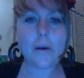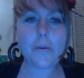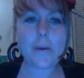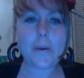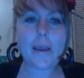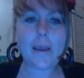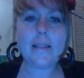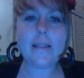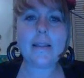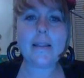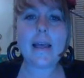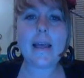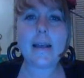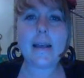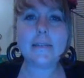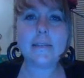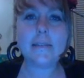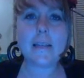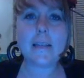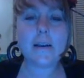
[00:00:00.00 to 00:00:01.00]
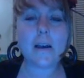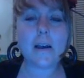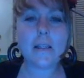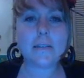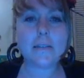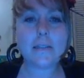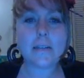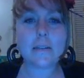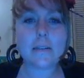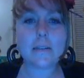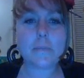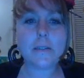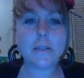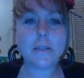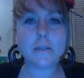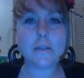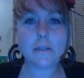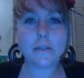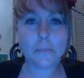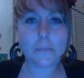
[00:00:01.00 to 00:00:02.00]
Okay, the next thing on the
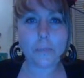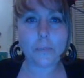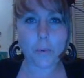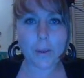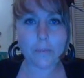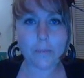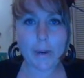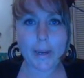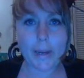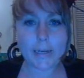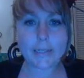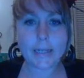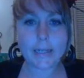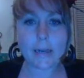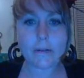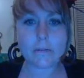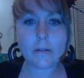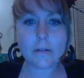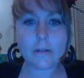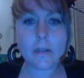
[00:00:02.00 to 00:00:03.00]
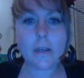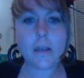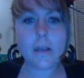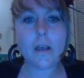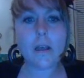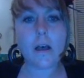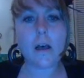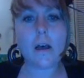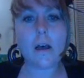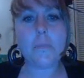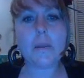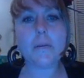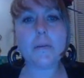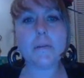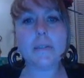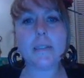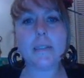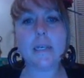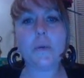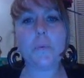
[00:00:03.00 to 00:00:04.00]
syllabus is the point breakdown. You'll
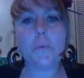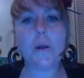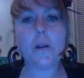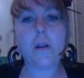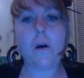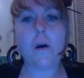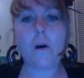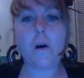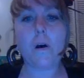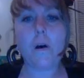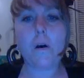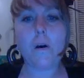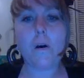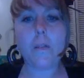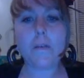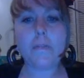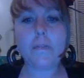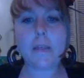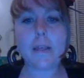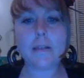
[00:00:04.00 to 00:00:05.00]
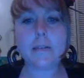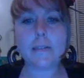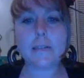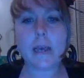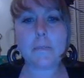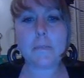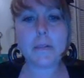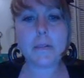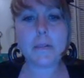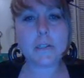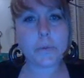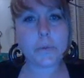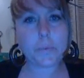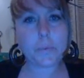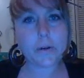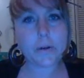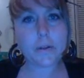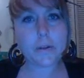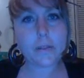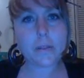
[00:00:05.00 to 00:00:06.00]
see what all of the assignments are
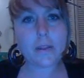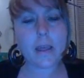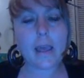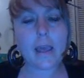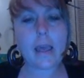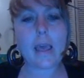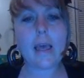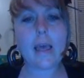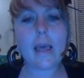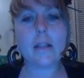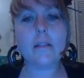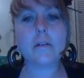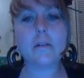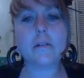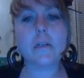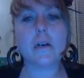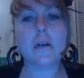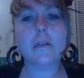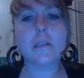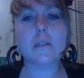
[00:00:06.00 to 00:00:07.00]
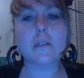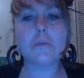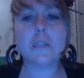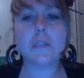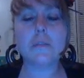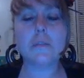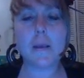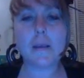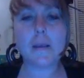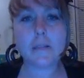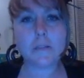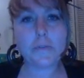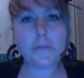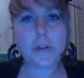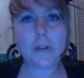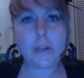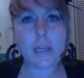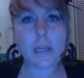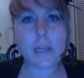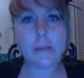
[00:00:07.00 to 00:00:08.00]
worth, and there's also a space for
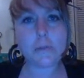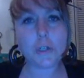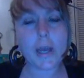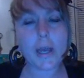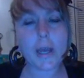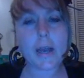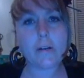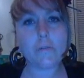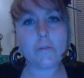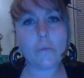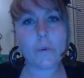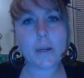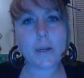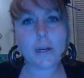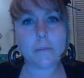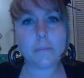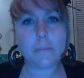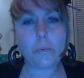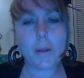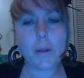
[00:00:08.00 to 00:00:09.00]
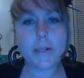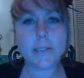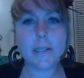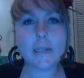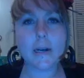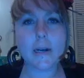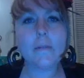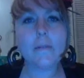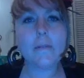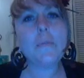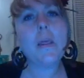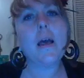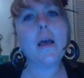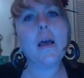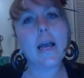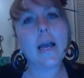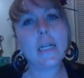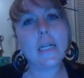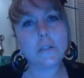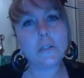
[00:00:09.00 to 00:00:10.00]
you to keep track of what your points are.
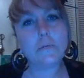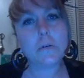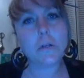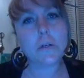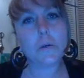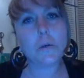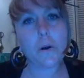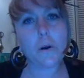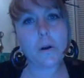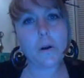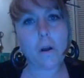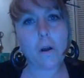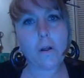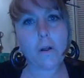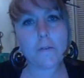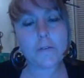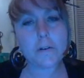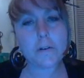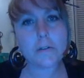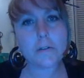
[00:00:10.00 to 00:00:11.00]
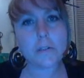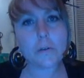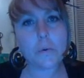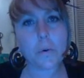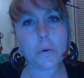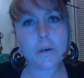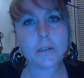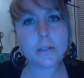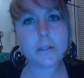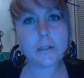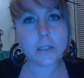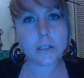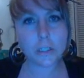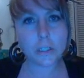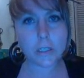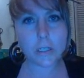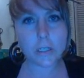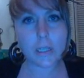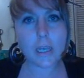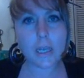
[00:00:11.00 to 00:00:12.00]
I do record all of your scores
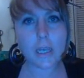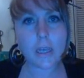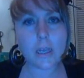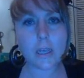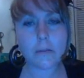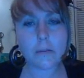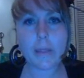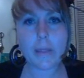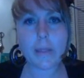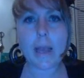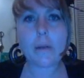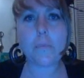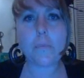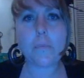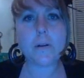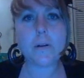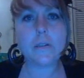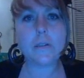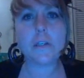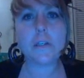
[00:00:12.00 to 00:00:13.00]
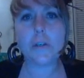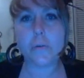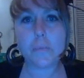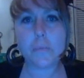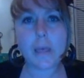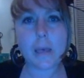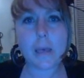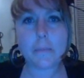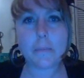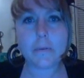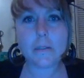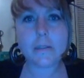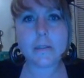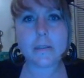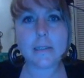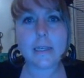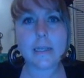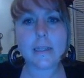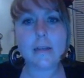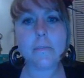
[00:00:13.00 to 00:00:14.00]
digitally in Blackboard, so you'll be able to
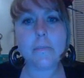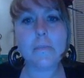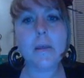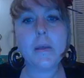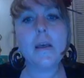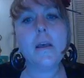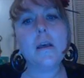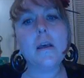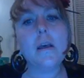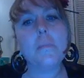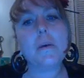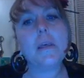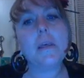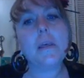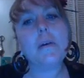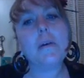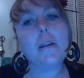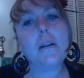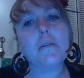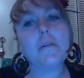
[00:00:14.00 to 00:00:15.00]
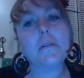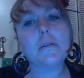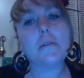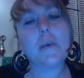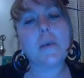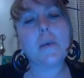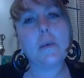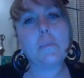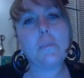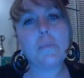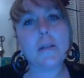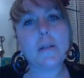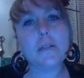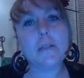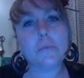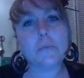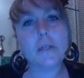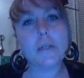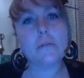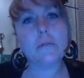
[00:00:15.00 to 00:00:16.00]
see them, but you can also keep this
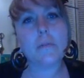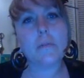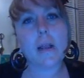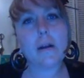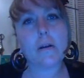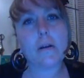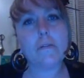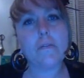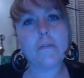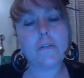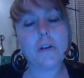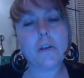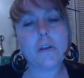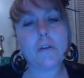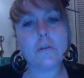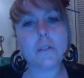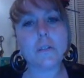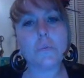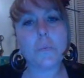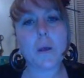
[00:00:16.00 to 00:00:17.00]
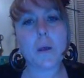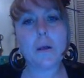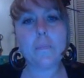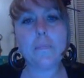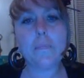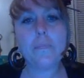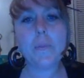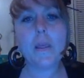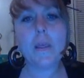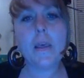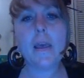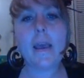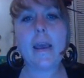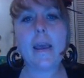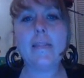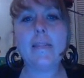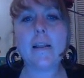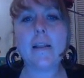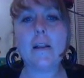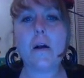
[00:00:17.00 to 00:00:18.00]
written record for you as well.
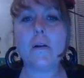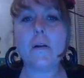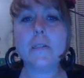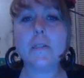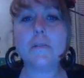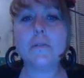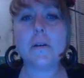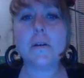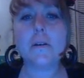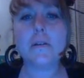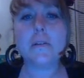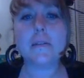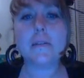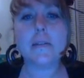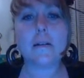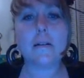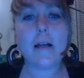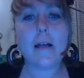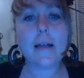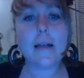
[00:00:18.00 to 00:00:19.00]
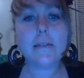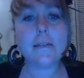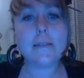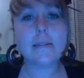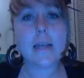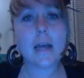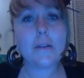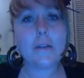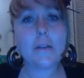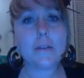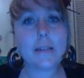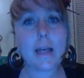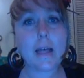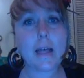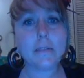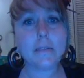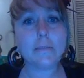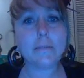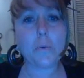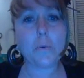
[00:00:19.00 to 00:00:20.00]
And then also notice the class is out of
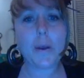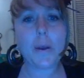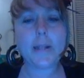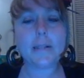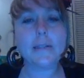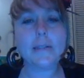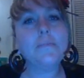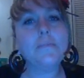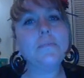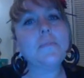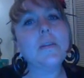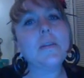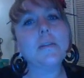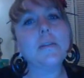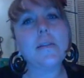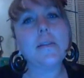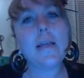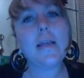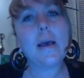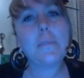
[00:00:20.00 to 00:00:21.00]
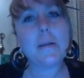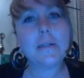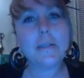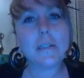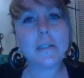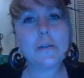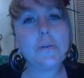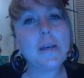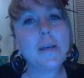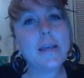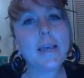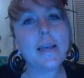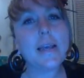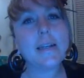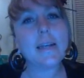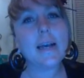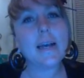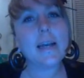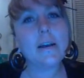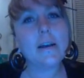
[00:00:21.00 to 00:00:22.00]
1,000 points, so that means you can get
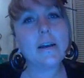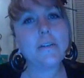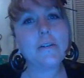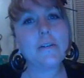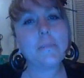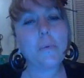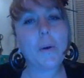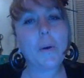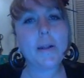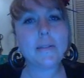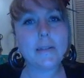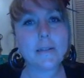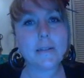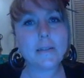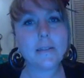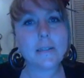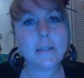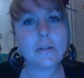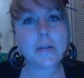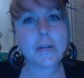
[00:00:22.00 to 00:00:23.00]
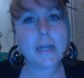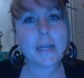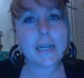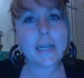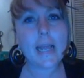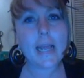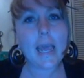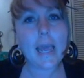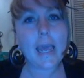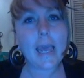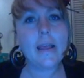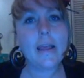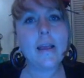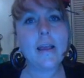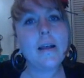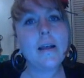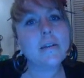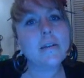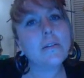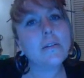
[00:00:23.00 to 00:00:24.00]
900 points and still get an A.
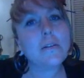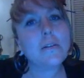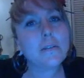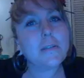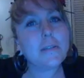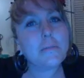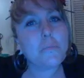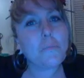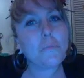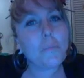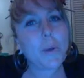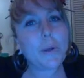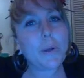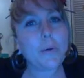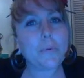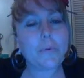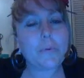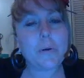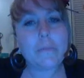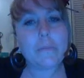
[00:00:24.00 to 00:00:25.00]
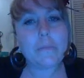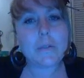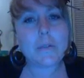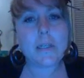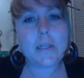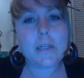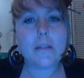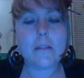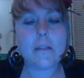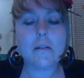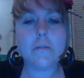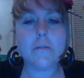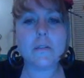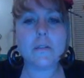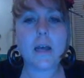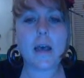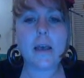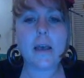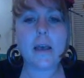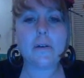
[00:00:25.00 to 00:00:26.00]
So there's some wiggle room to get those
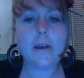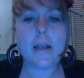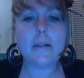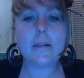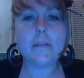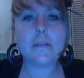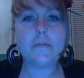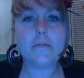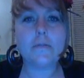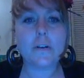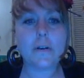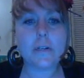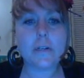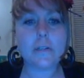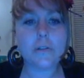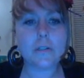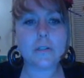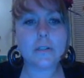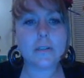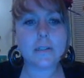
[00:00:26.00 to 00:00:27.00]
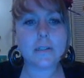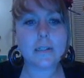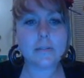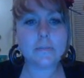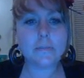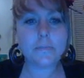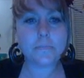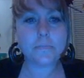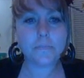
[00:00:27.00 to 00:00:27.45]
high grades if you're interested.